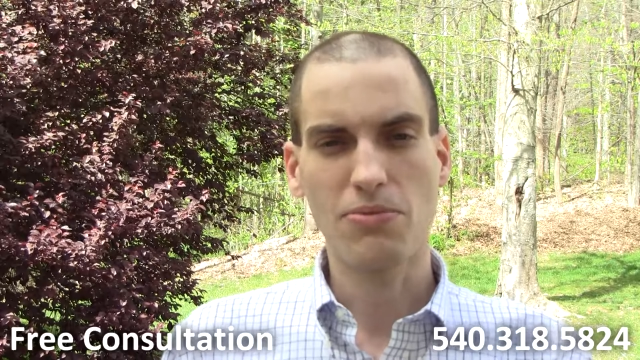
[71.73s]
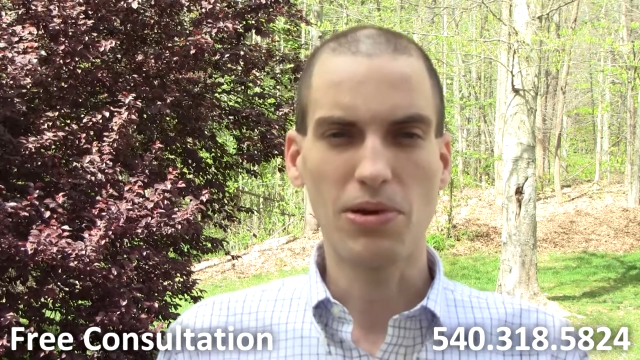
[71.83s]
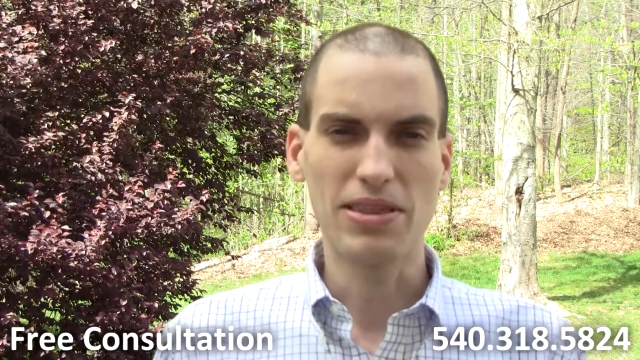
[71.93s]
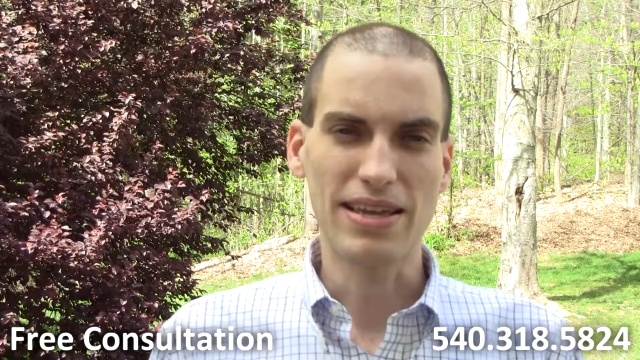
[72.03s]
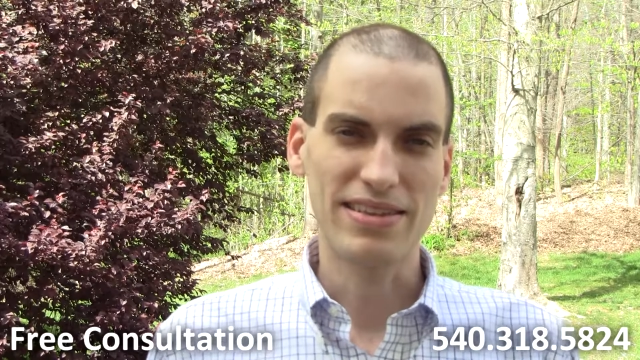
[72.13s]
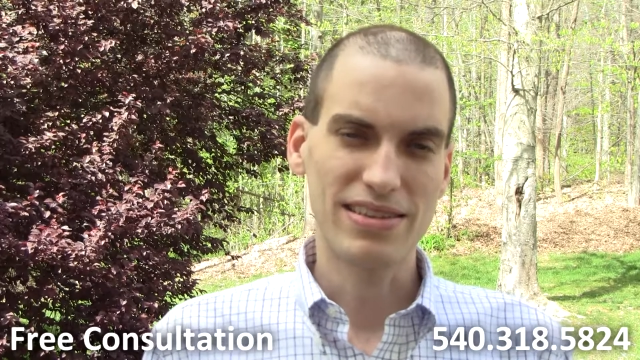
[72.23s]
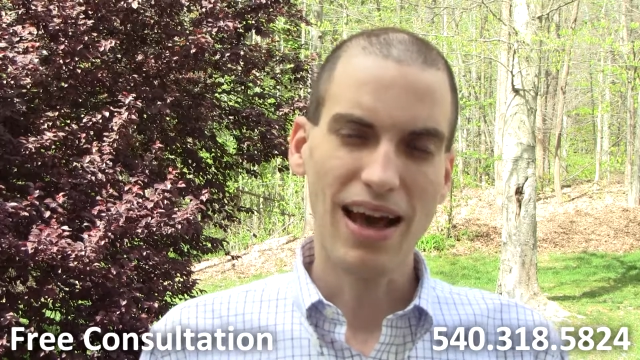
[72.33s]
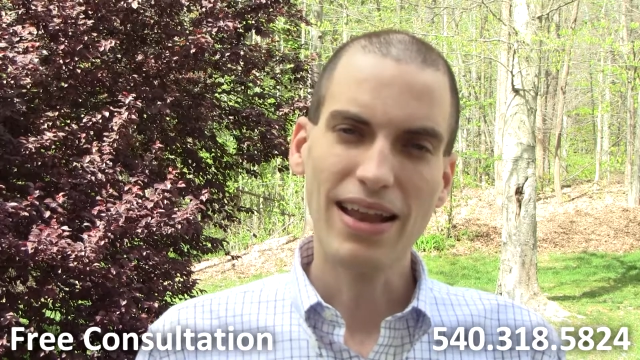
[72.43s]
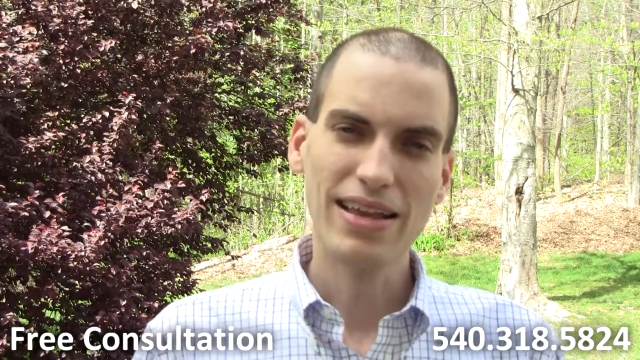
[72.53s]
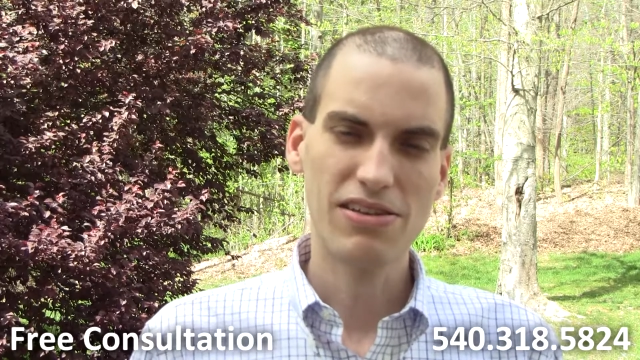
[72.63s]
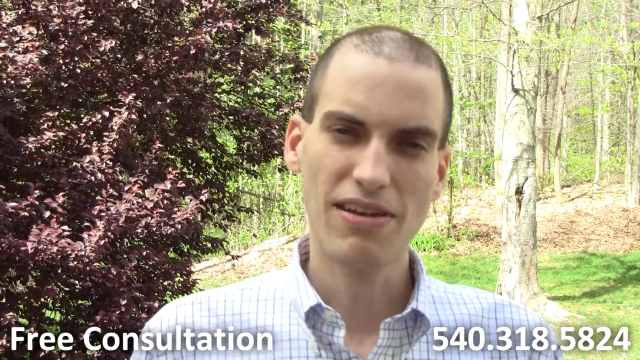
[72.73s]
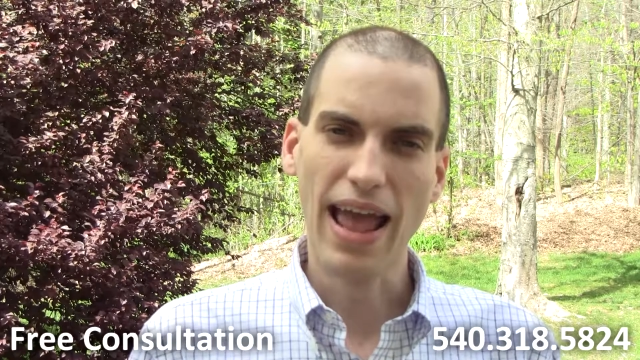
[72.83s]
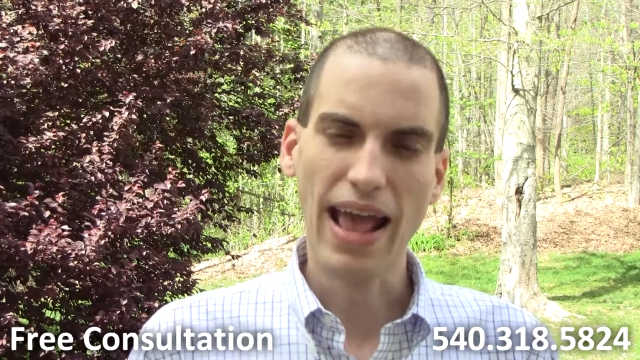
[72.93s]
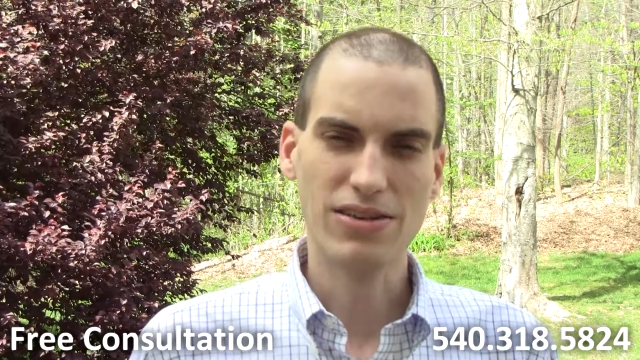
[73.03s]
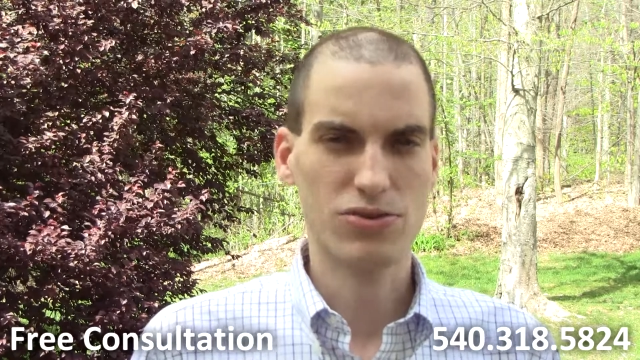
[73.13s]
When it's not in your
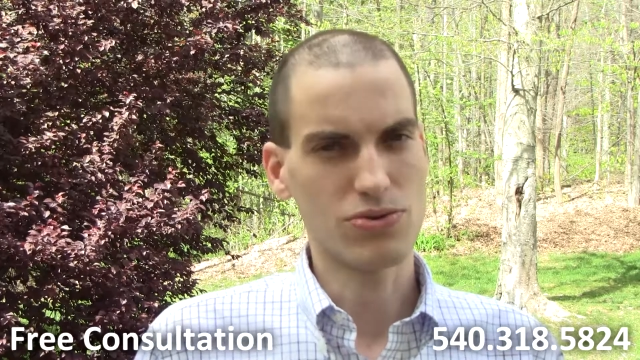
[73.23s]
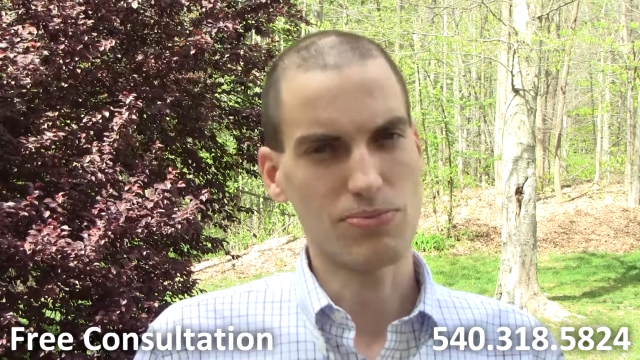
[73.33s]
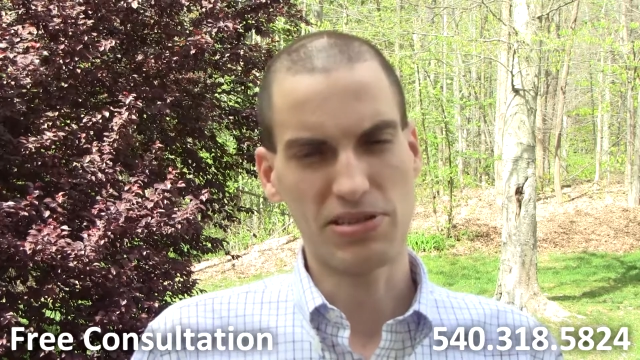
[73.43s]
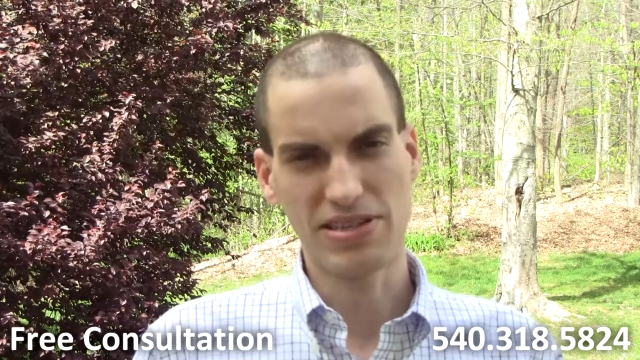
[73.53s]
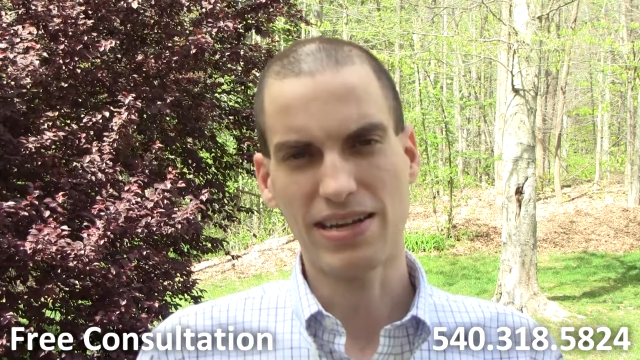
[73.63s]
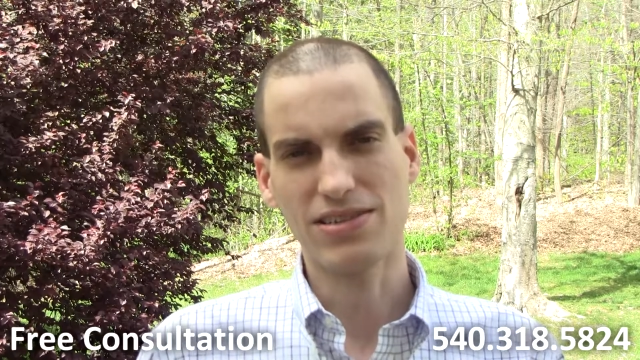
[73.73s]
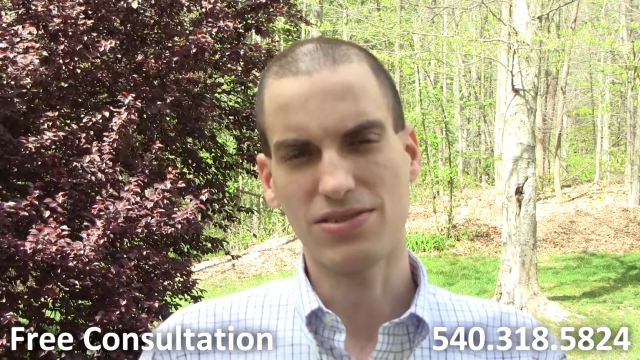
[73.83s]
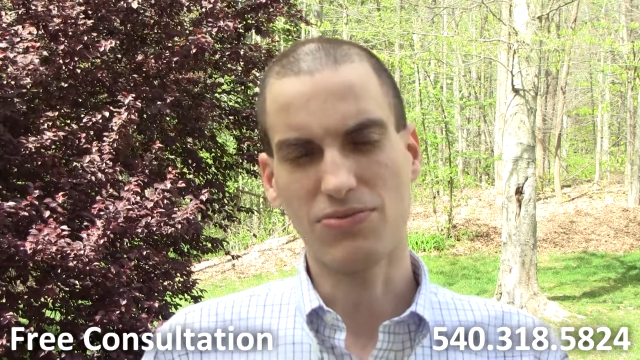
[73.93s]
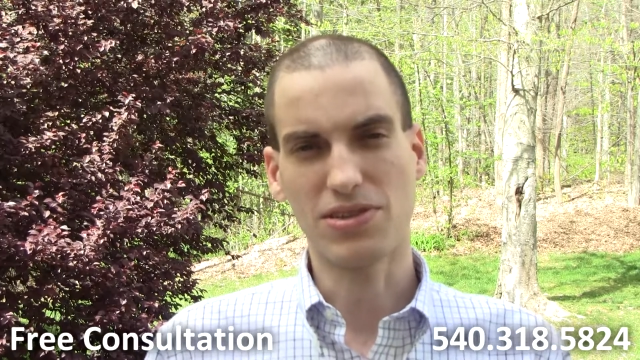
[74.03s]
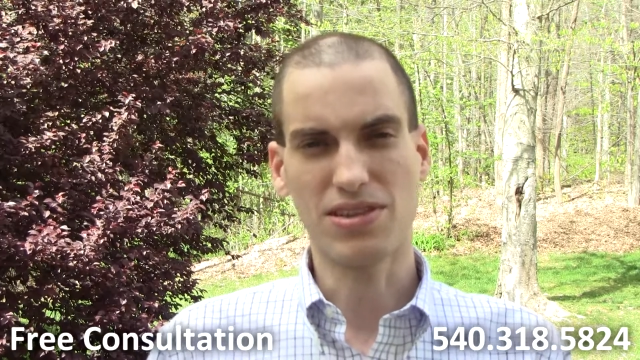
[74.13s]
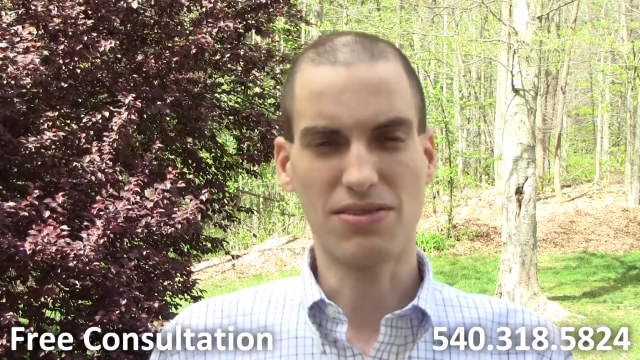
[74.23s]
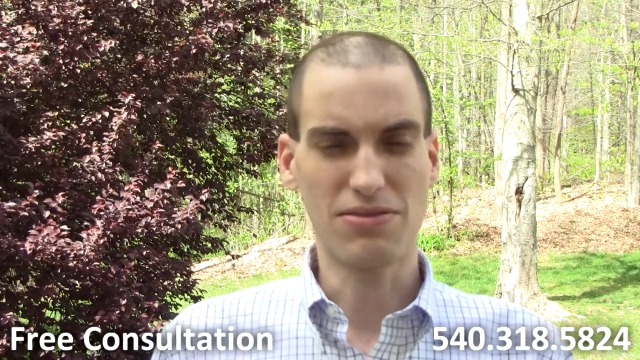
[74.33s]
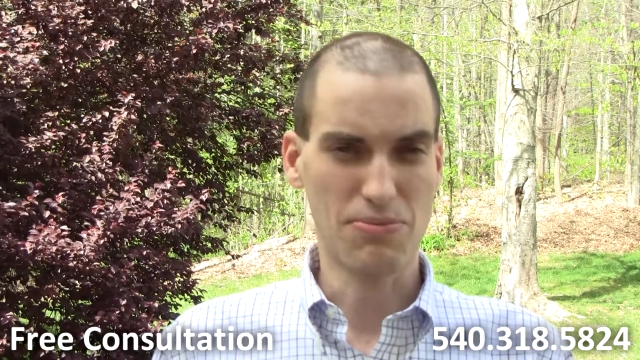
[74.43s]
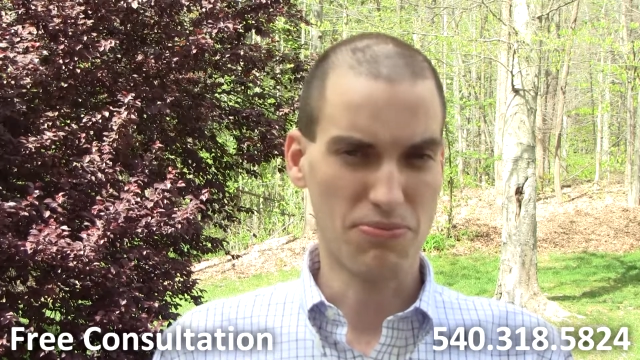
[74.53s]
actual possession, what the